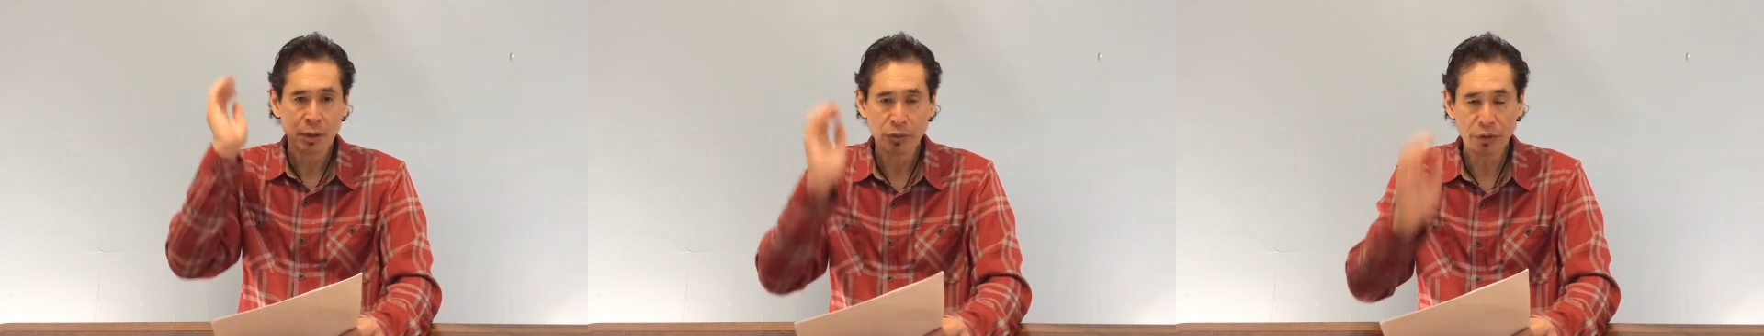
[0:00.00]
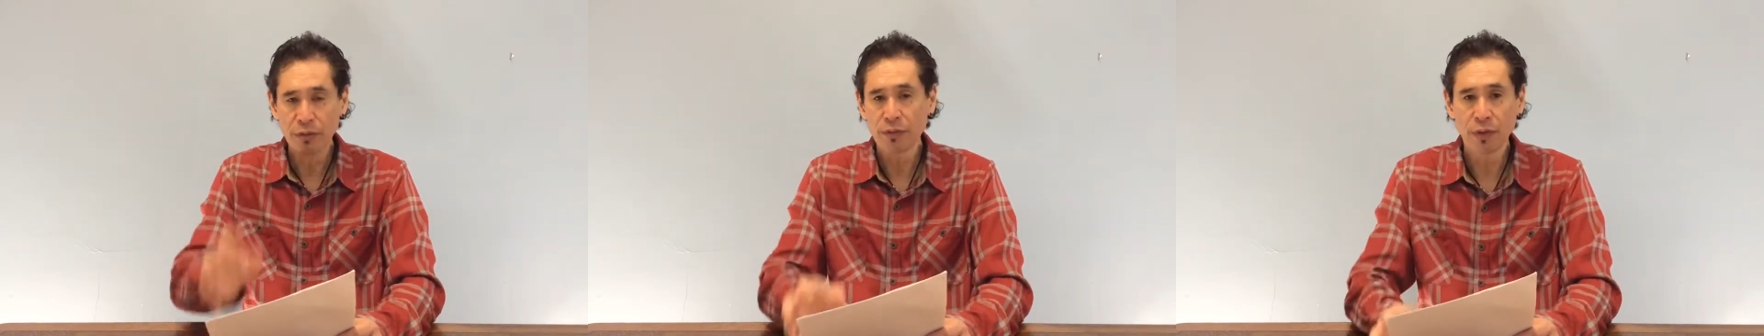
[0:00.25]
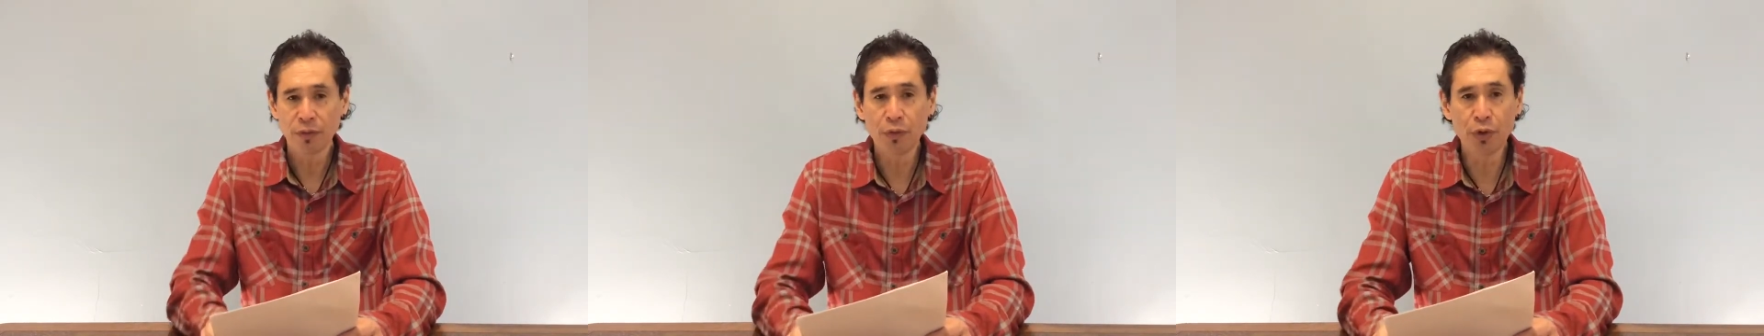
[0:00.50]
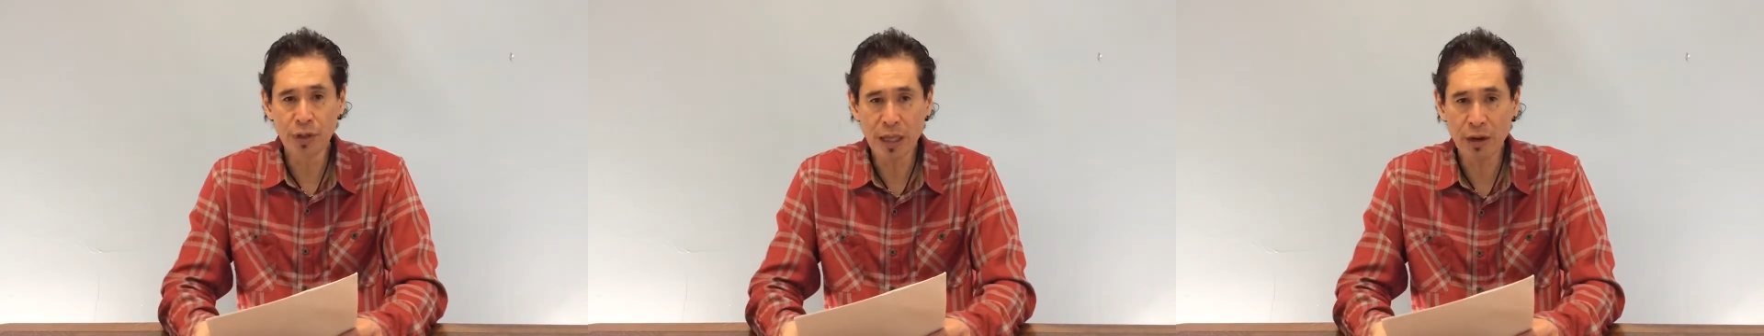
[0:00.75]
with
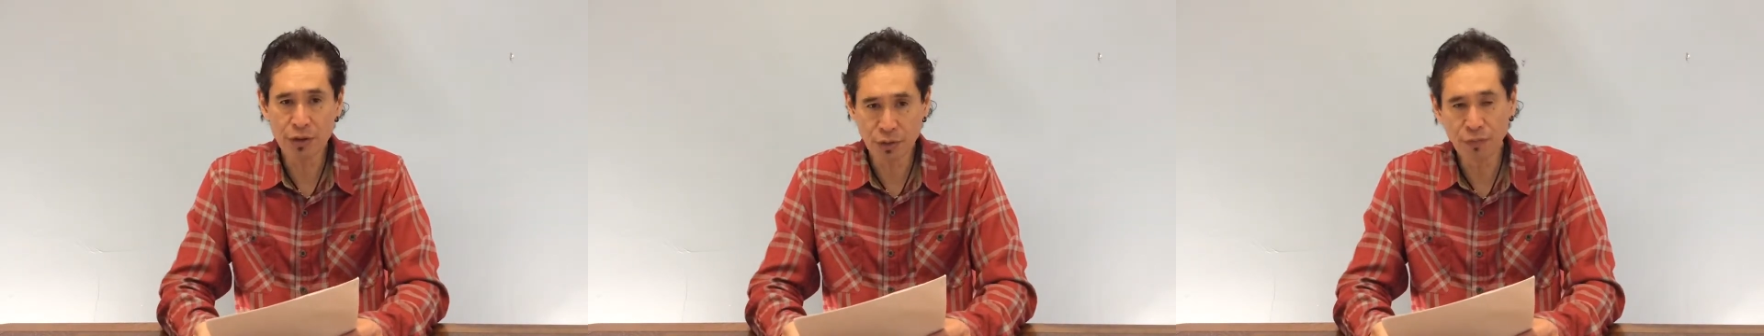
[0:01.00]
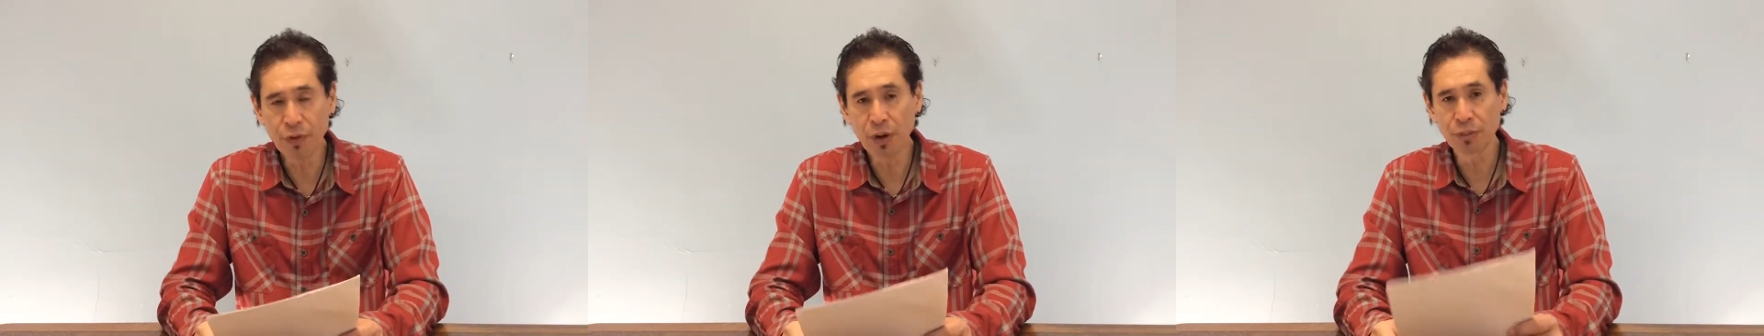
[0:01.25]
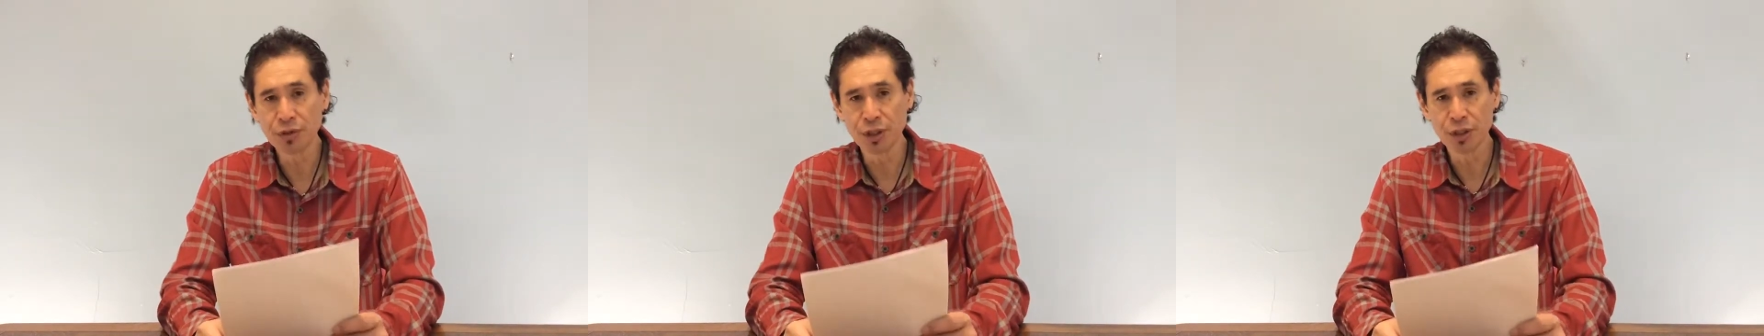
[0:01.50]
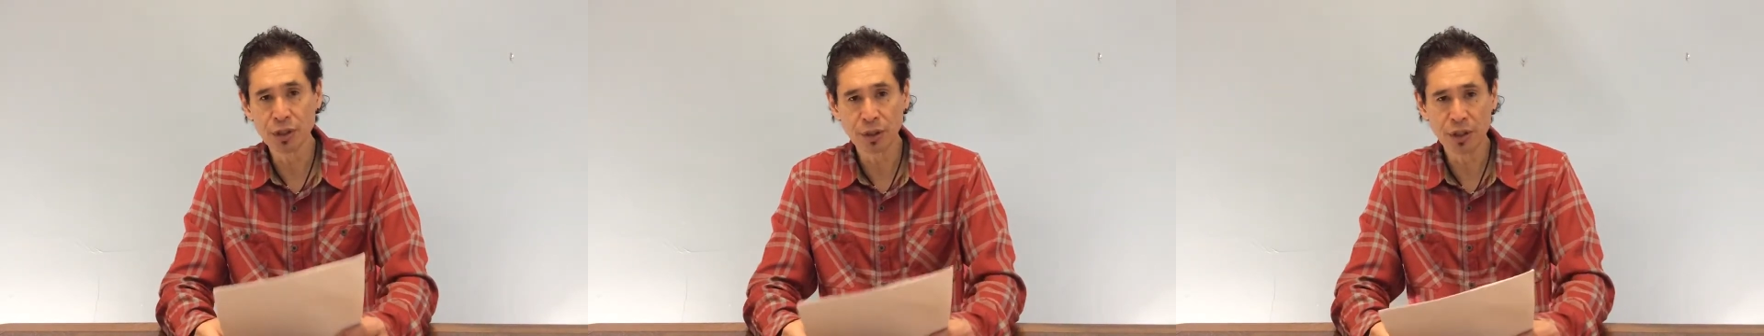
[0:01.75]
4,000
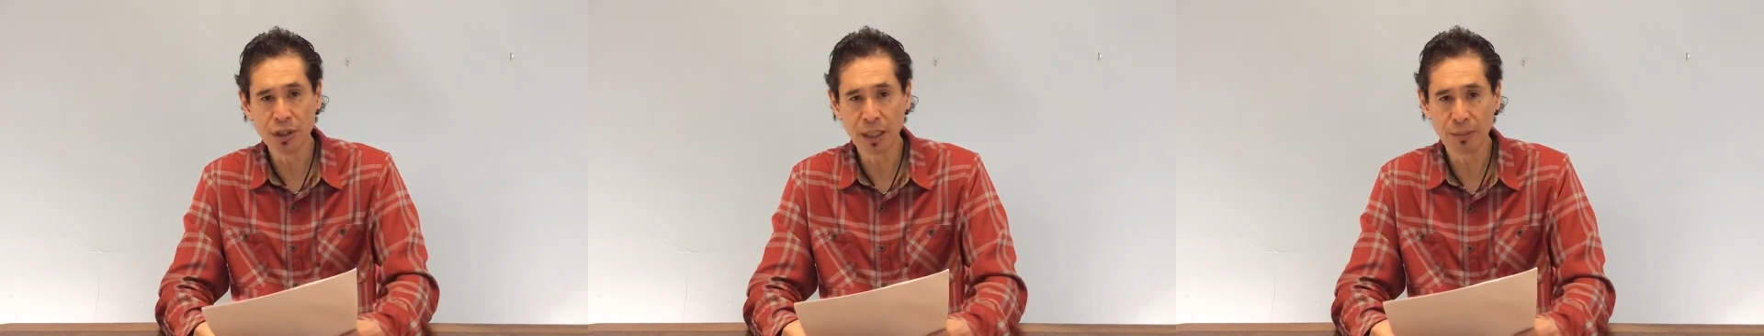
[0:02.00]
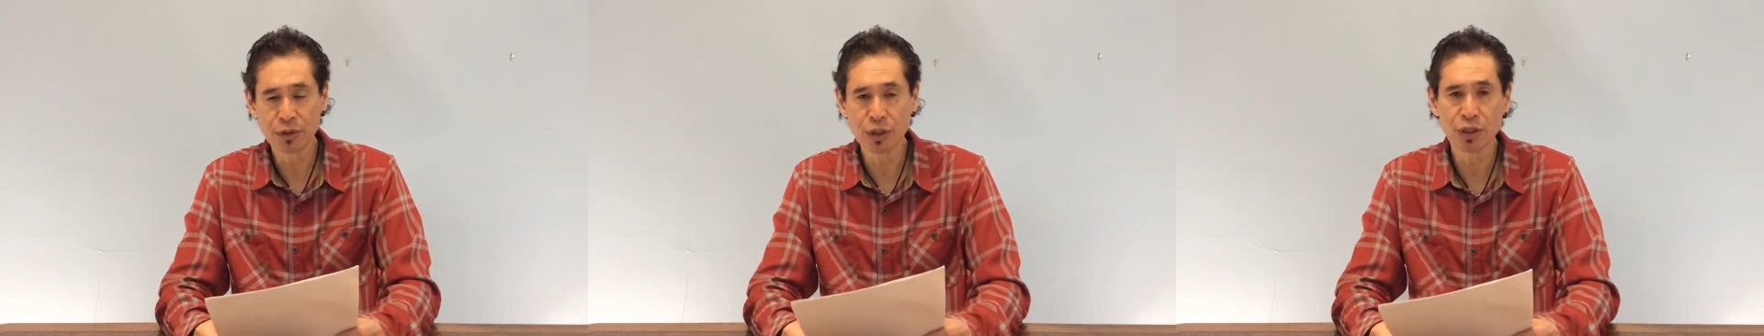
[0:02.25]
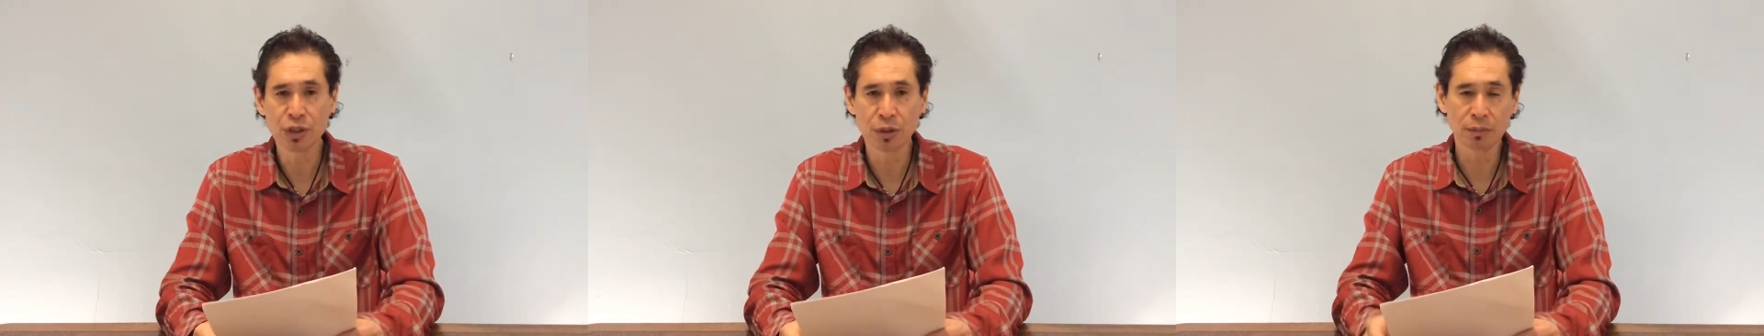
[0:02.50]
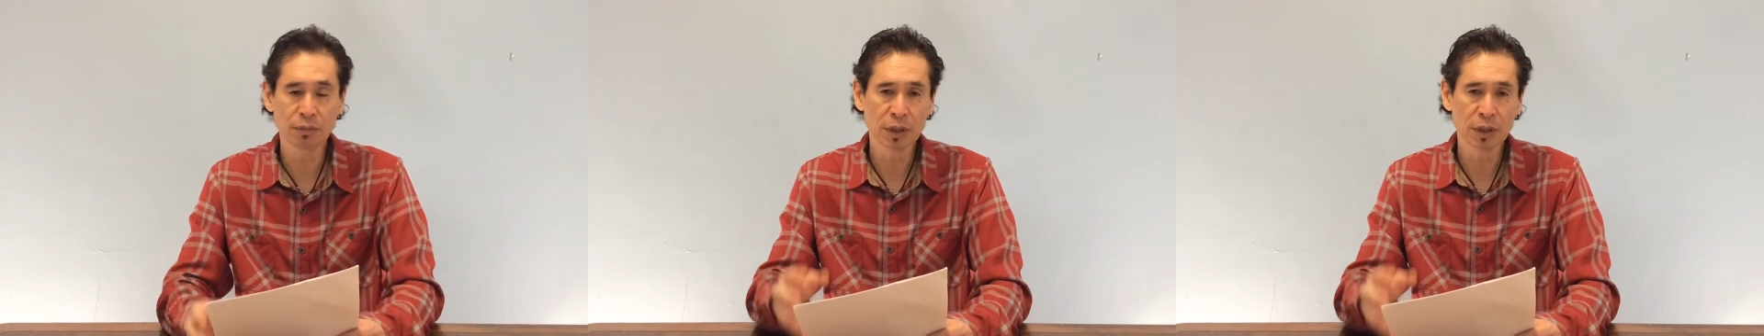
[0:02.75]
pharmacies on the same system,